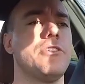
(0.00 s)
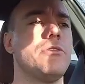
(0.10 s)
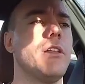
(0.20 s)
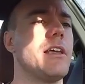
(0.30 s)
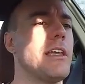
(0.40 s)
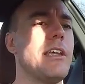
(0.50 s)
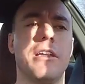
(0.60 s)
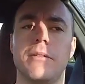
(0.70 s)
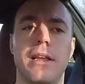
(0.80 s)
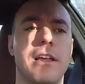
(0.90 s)
as you'd like, and
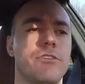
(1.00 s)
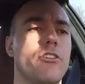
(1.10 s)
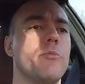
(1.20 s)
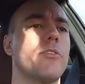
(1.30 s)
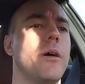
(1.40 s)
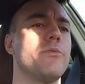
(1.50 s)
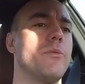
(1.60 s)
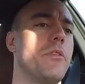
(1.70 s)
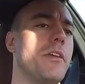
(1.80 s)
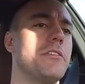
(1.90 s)
it has no problems
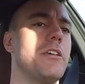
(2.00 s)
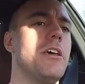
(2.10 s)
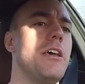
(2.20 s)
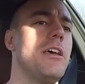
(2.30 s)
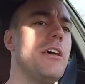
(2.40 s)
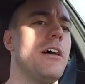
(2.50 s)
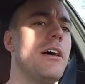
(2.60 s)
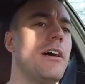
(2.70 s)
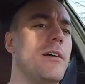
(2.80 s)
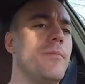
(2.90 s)
with it.
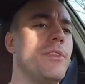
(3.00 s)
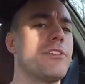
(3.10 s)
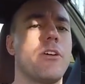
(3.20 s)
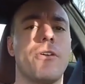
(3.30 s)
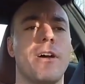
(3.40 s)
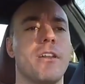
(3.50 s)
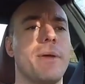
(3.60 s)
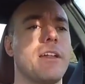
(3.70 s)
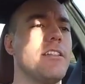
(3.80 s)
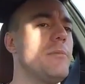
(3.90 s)
This car
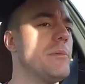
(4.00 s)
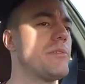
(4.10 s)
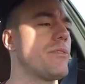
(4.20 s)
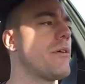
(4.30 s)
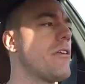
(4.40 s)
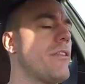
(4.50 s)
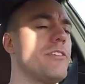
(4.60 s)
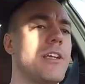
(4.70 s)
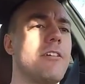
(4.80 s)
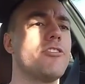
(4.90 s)
automatically blips the throttle on
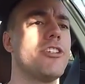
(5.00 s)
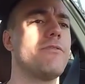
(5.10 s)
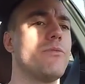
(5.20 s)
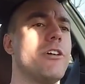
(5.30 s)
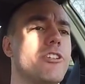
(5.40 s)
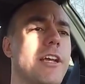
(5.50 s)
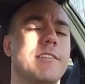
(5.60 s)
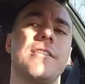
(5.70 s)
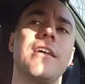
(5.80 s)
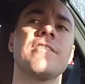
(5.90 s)
the downshift, which
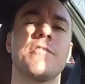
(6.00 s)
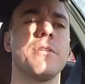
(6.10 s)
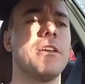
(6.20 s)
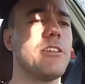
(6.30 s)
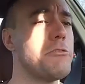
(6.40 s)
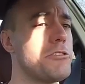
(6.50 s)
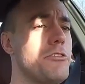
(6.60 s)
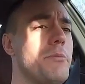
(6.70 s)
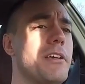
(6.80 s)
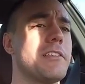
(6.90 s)
has taken some getting used
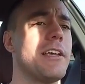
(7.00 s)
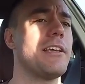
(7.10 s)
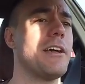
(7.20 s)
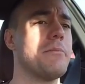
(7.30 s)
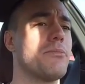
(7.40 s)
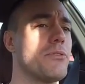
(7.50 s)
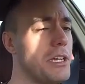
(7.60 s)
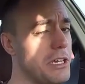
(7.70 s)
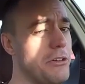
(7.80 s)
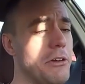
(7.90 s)
to because I got
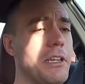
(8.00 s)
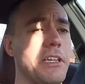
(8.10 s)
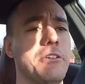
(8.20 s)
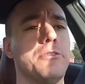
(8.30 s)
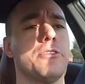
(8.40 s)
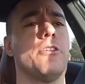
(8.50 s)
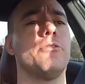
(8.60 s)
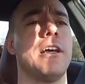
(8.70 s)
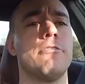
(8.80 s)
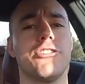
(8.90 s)
pretty good at
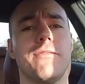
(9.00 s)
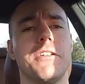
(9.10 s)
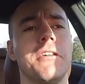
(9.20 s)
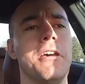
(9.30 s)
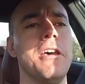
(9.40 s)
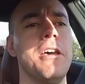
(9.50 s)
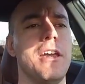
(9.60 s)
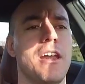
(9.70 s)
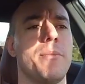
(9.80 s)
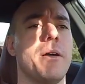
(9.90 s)
heel-toe downshifting
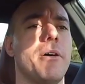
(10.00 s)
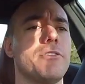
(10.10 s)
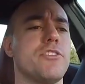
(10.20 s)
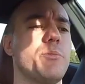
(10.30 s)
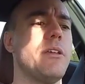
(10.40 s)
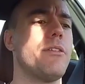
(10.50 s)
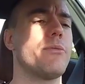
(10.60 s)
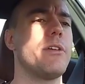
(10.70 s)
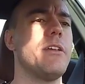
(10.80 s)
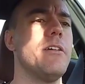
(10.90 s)
in my Mazda Speed
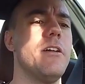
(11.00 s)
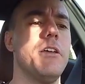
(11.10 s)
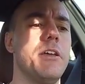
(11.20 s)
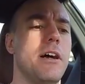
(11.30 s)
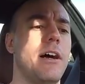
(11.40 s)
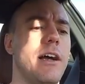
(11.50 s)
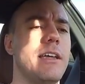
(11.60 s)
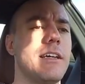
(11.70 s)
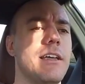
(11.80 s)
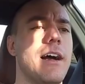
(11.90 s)
3.
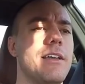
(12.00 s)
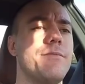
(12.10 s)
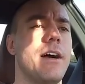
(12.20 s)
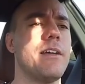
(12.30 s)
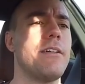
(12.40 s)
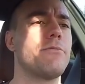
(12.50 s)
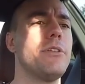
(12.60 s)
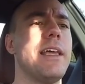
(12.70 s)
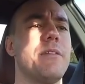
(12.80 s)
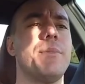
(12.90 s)
And I have
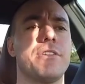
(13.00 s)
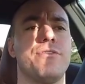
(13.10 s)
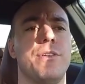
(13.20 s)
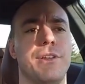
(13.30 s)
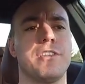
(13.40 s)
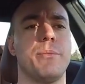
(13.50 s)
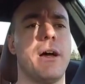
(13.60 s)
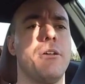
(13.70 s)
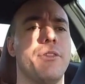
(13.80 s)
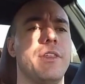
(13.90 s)
really had mixed feelings
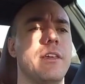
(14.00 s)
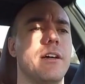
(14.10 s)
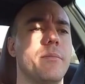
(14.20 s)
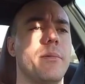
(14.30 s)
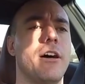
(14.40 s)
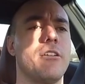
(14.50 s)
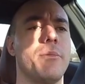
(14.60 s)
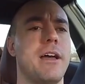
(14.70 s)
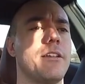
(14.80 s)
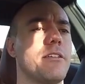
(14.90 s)
about the
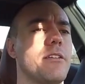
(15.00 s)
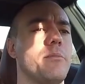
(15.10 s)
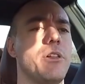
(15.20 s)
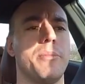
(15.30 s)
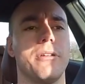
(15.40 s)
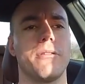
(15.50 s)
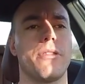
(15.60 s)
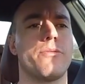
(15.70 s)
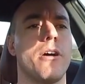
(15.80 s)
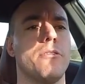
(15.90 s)
automatic blipping of the
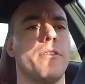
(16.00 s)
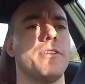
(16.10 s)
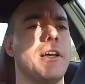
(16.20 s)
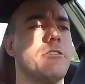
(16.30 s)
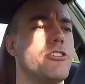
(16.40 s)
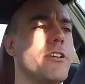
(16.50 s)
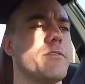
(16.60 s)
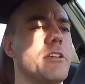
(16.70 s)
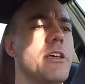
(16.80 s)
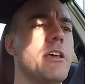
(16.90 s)
throttle on the
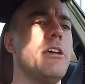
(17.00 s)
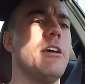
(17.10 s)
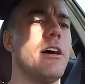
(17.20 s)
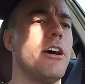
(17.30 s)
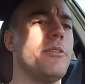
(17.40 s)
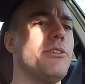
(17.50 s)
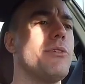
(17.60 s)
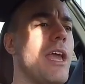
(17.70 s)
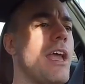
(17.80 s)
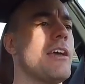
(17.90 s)
downshift. You
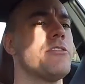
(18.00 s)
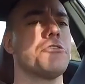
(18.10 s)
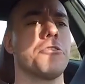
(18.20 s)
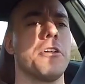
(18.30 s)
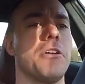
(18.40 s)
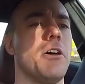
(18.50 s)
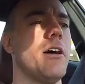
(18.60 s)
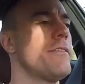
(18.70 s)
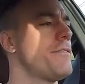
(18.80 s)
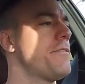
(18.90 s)
can turn it
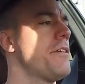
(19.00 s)
off.